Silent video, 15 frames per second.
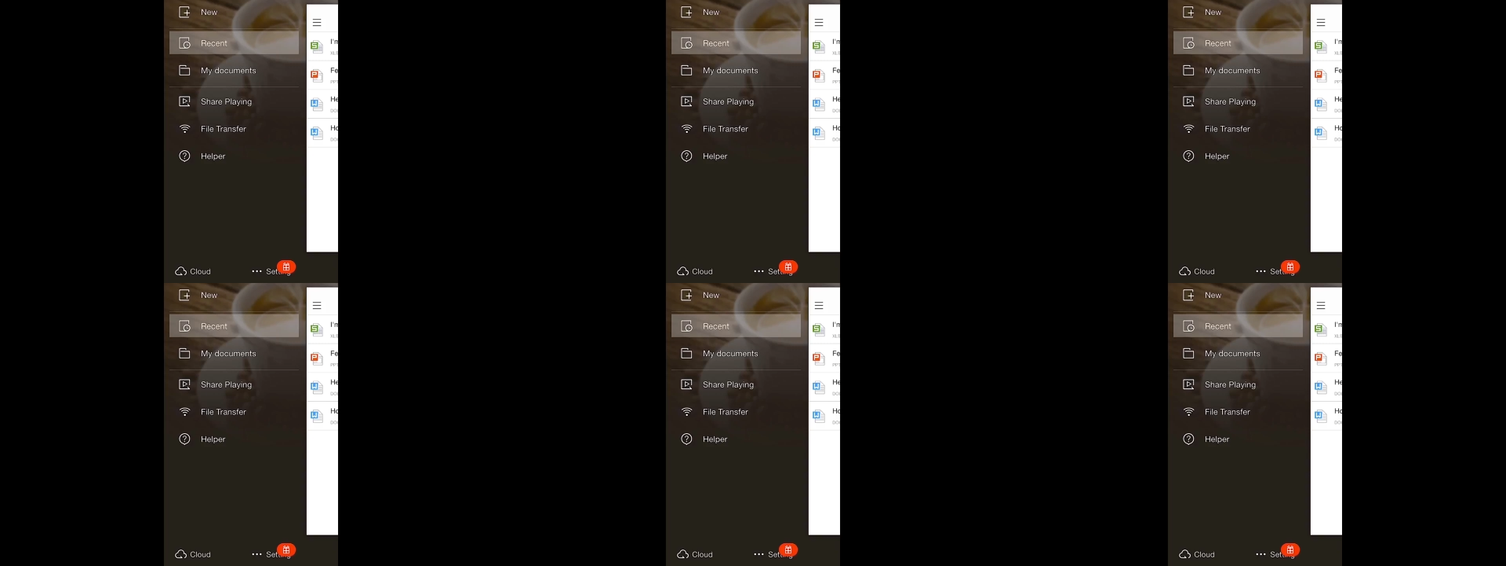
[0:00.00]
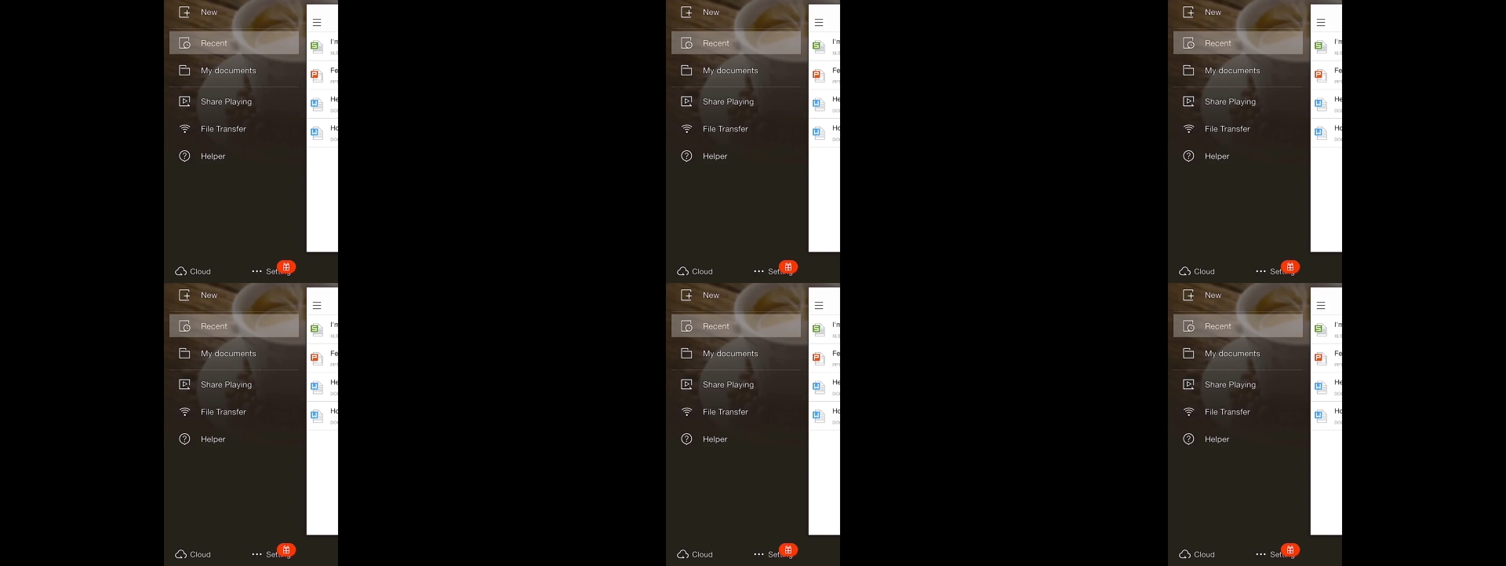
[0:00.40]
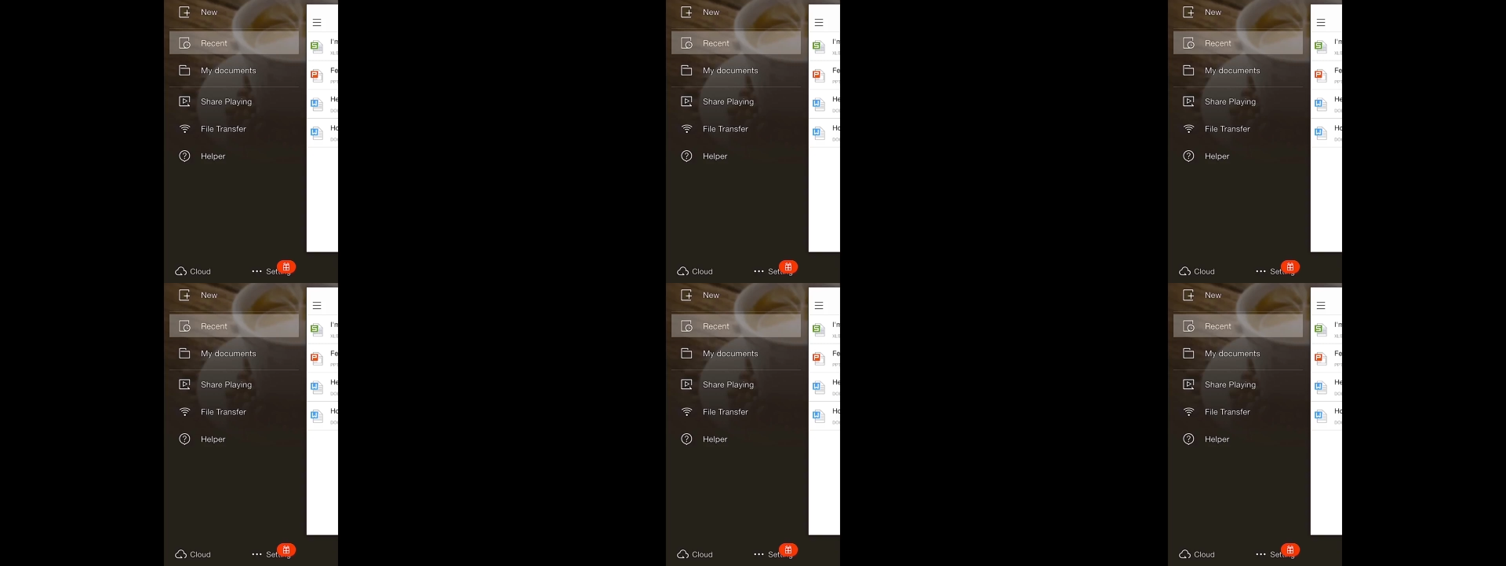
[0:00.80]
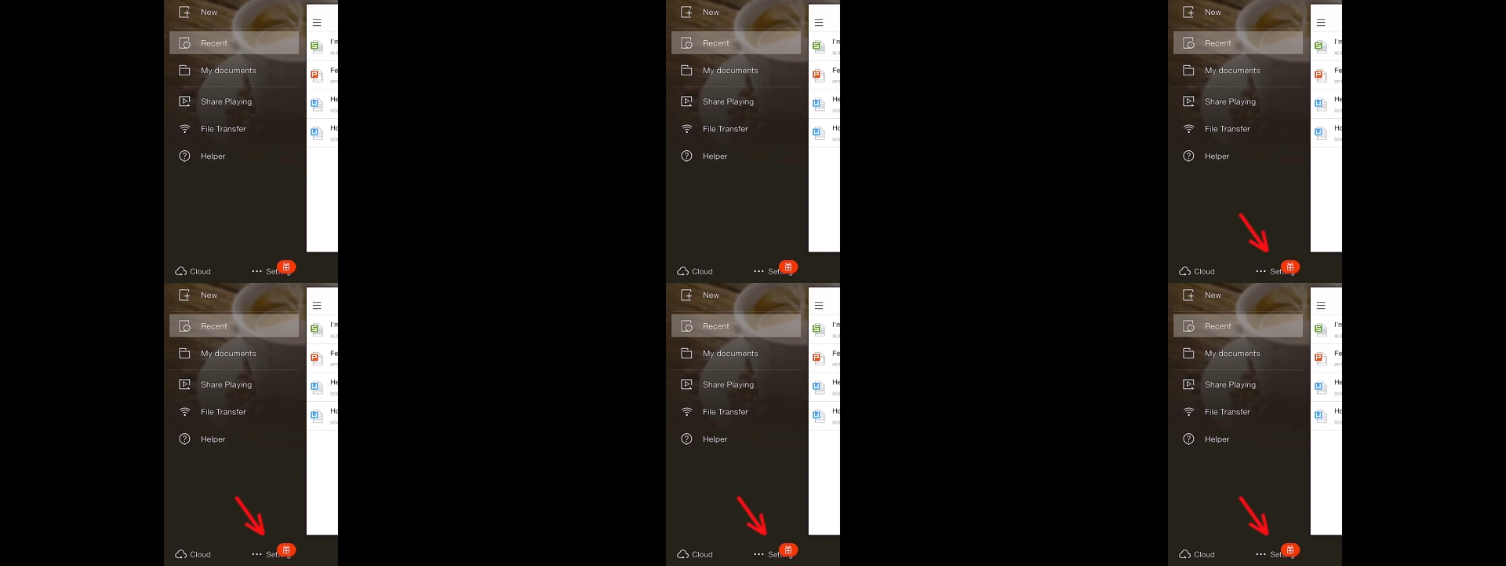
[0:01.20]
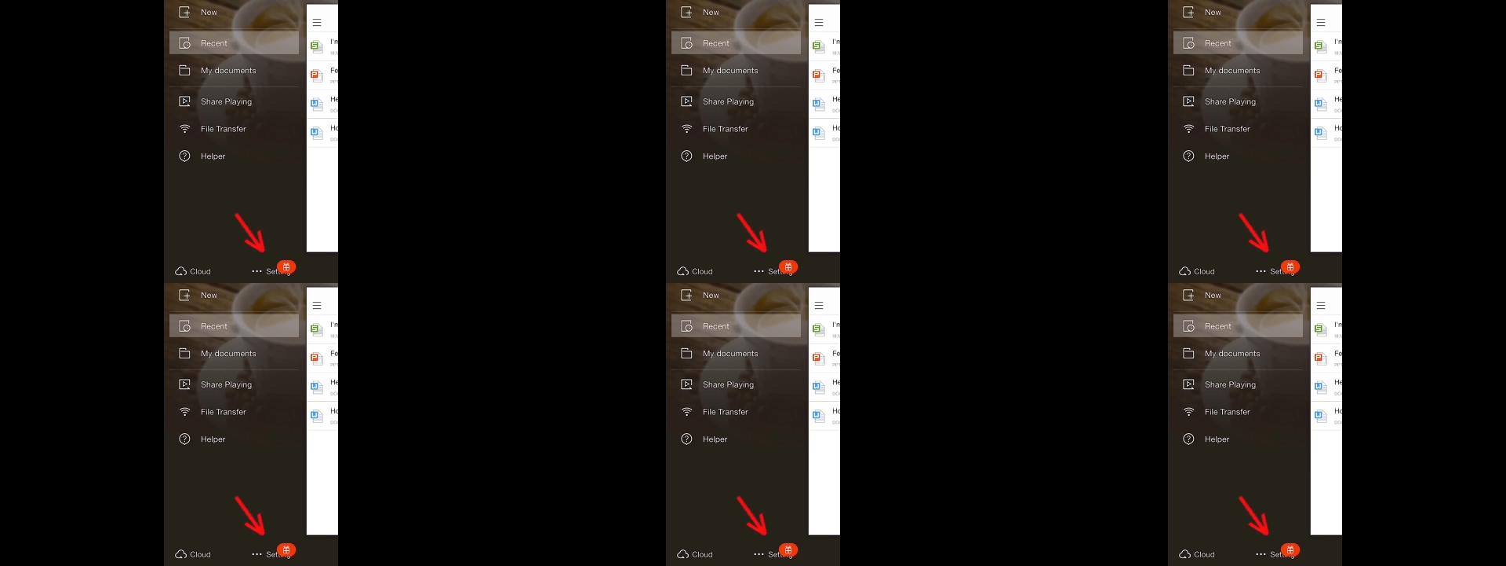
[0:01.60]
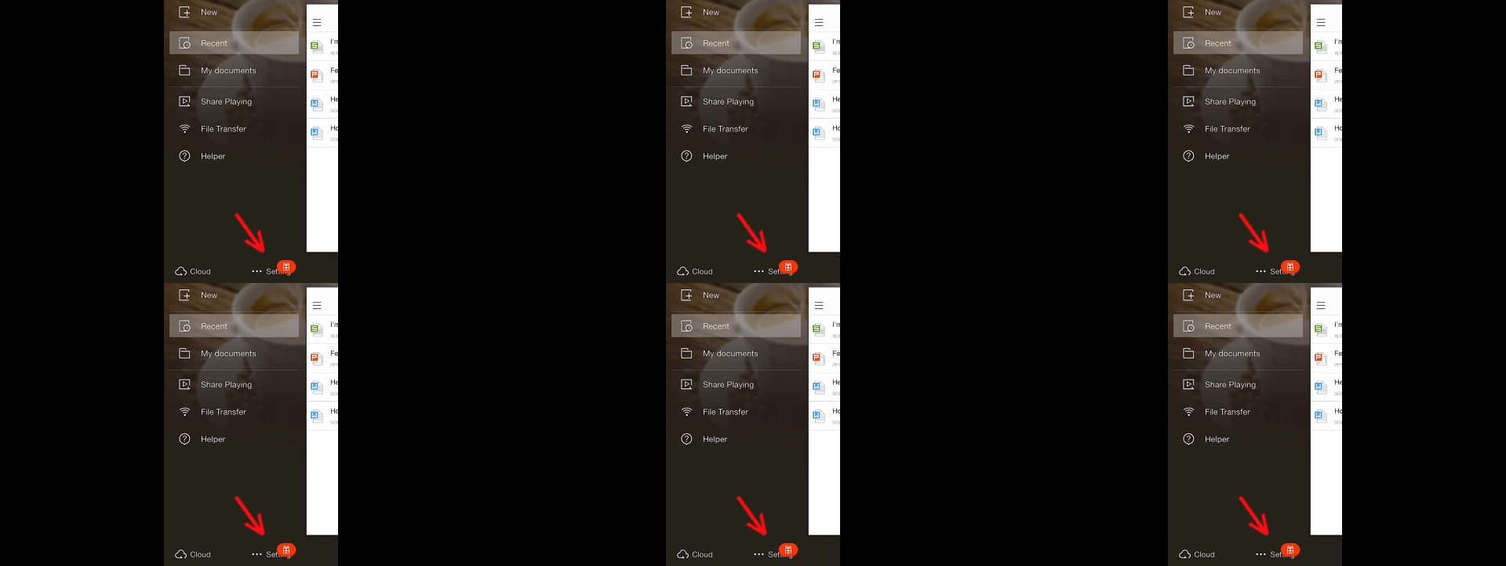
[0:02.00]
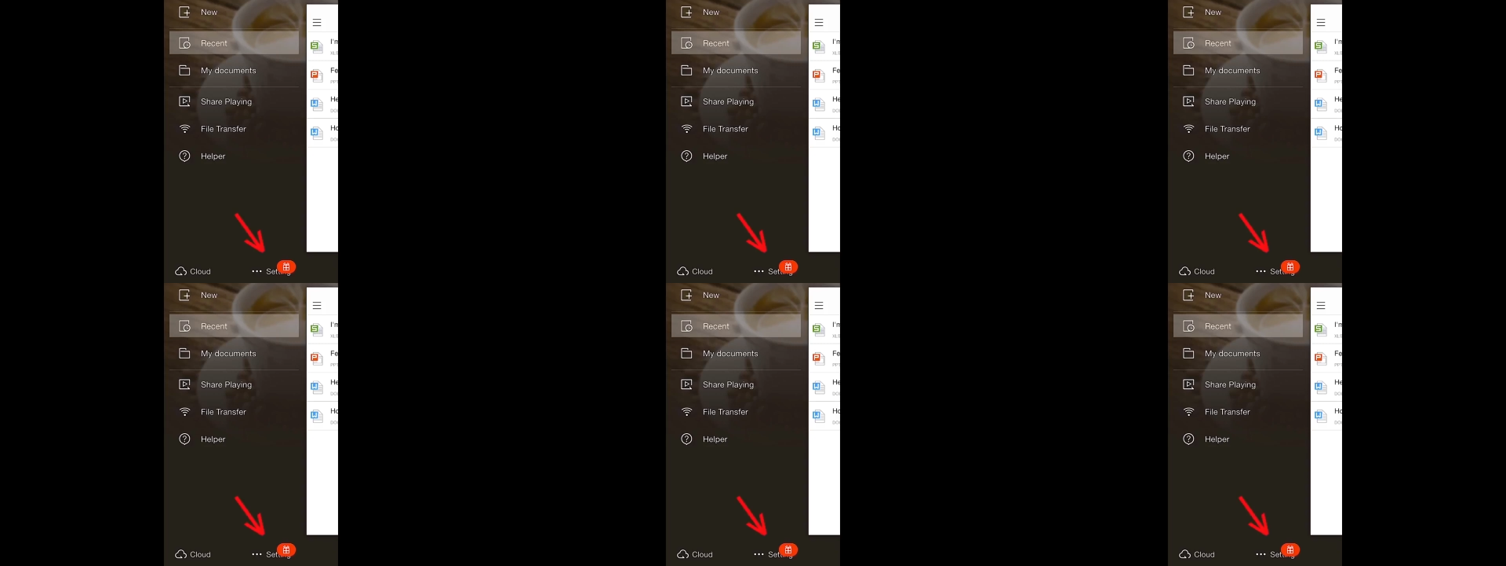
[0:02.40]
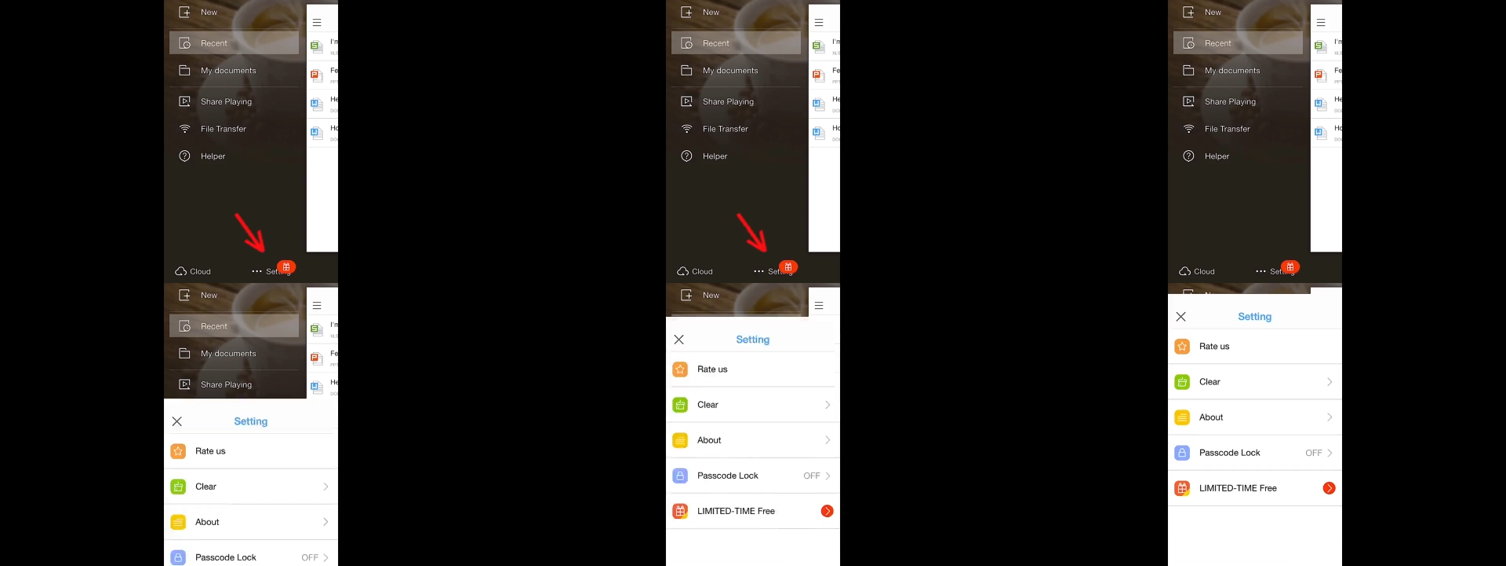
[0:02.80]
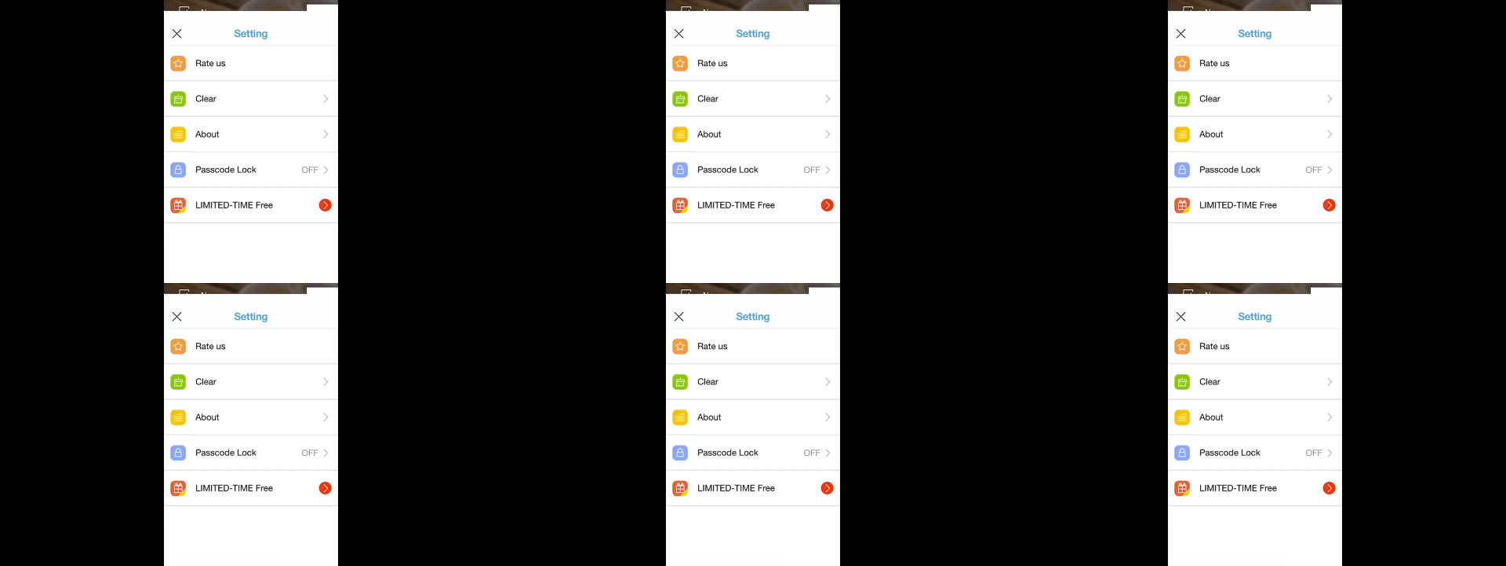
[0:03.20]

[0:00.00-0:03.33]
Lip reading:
(no speaker visible)